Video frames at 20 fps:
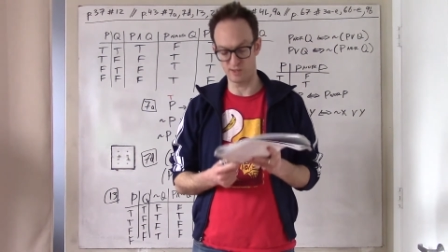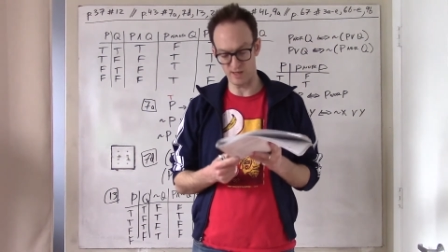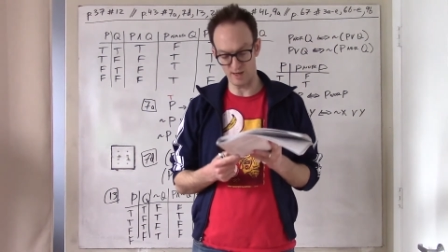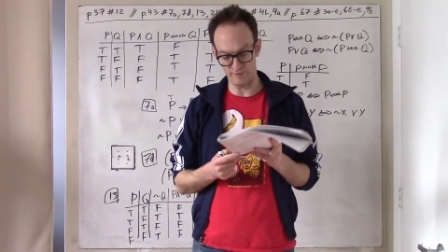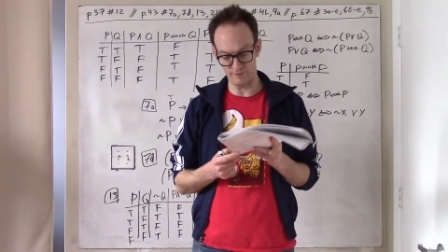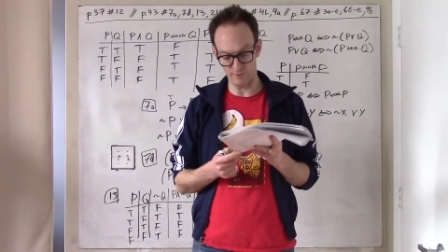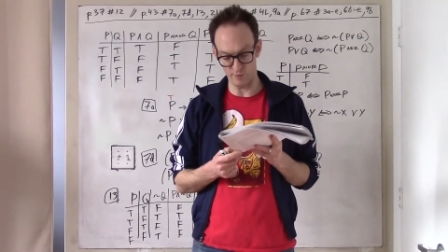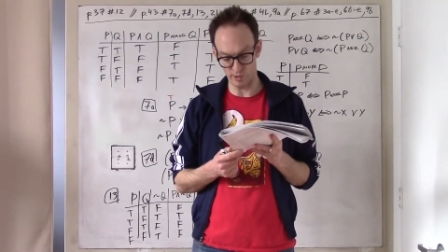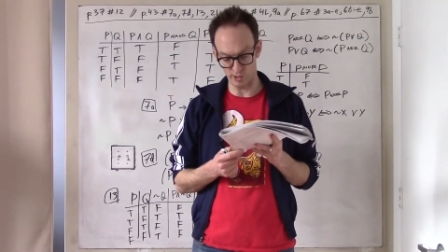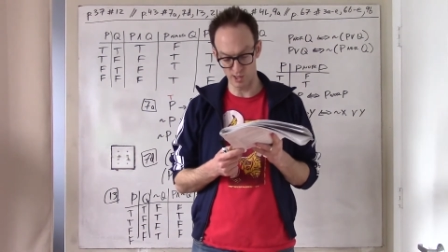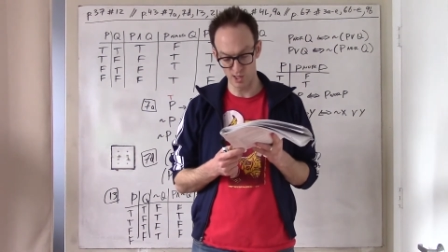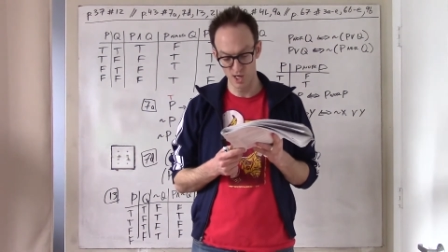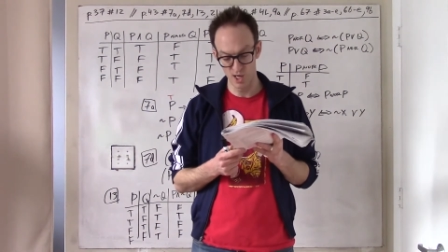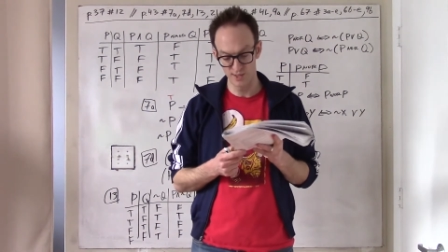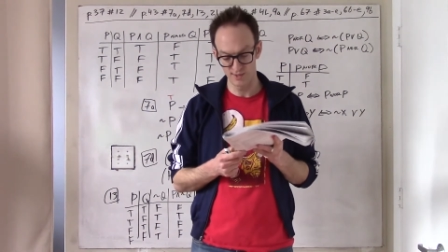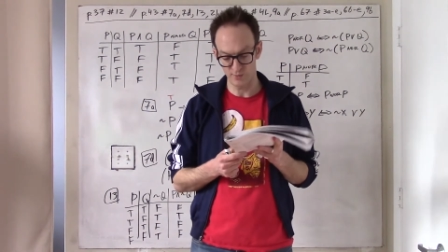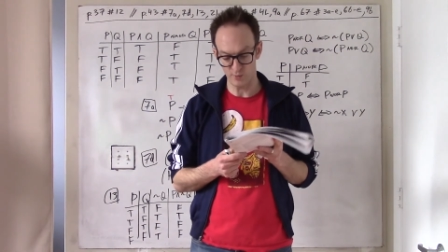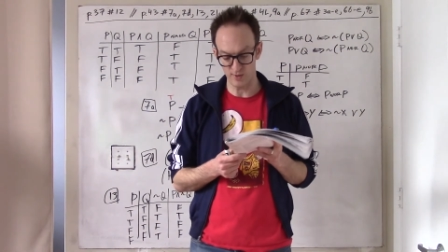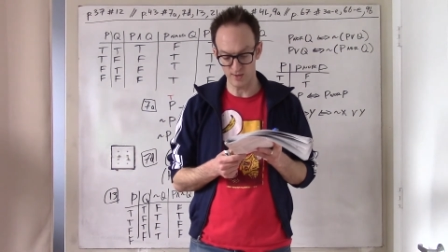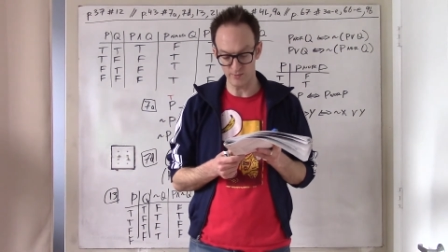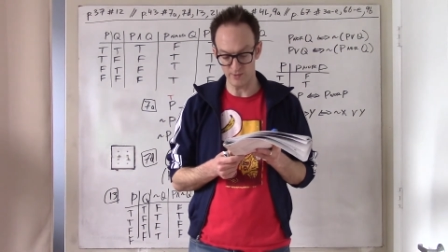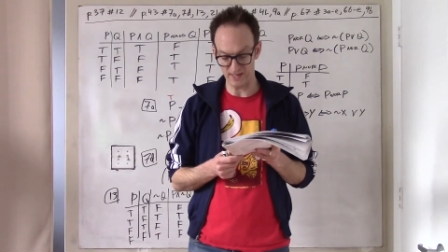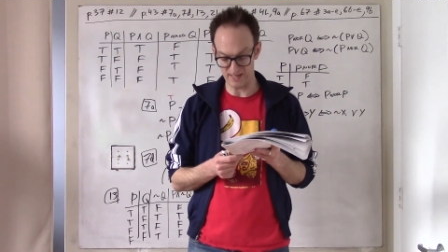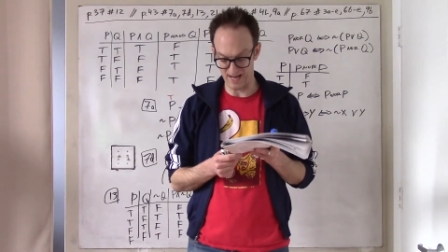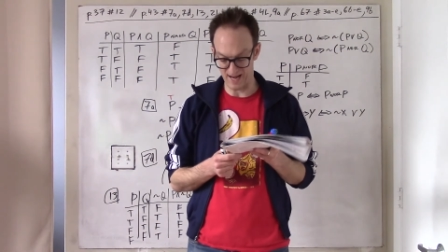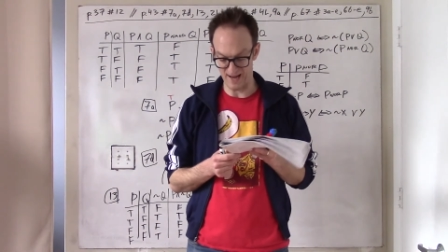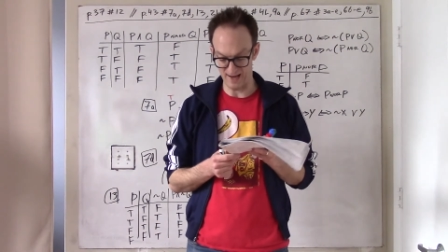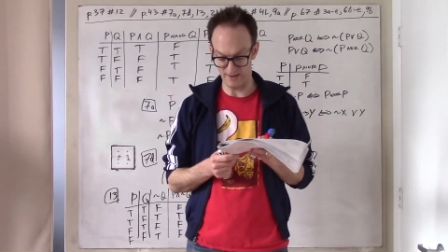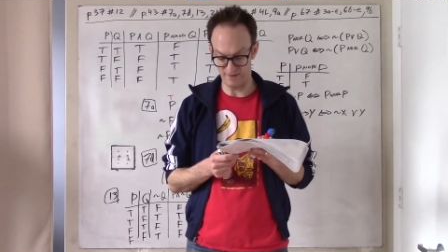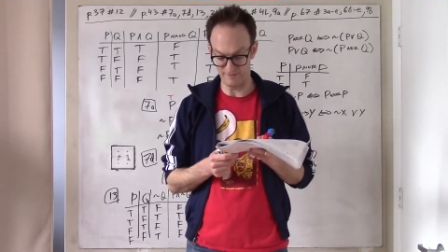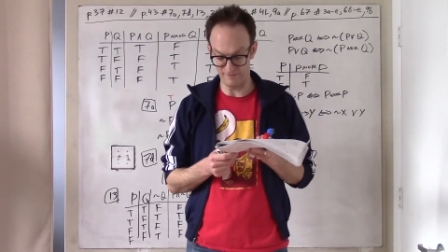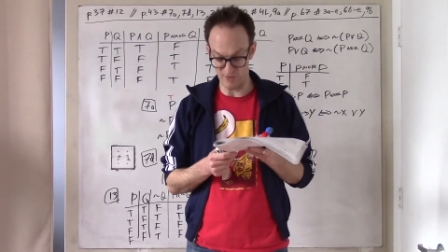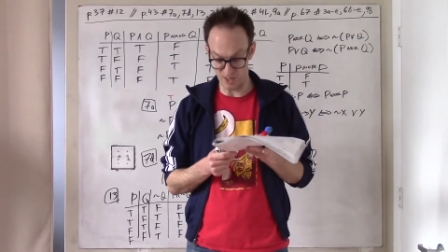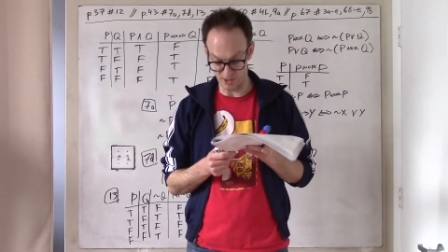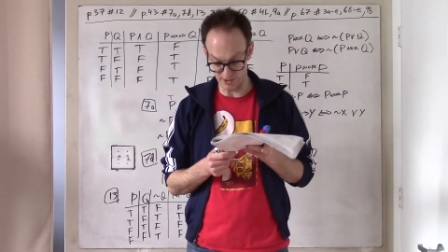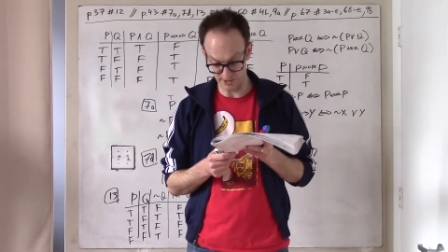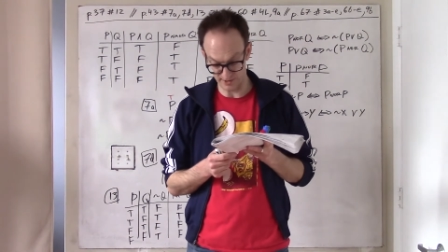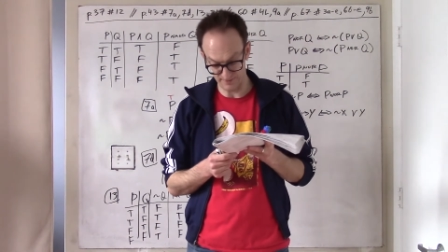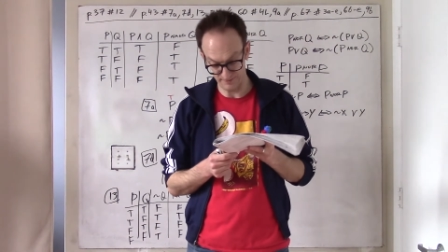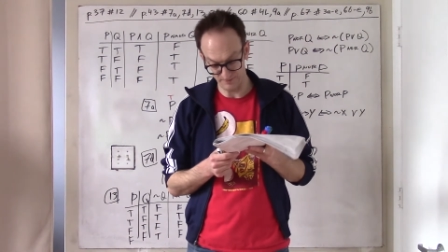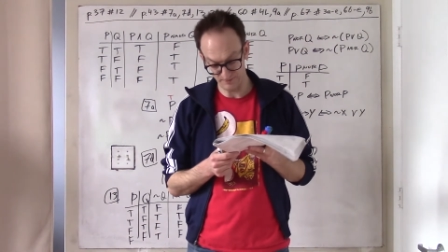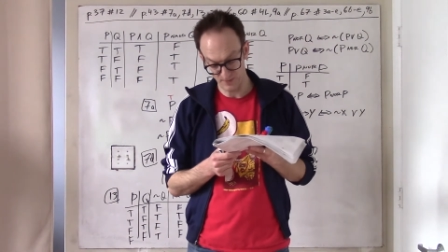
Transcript: Therefore, 21A, false.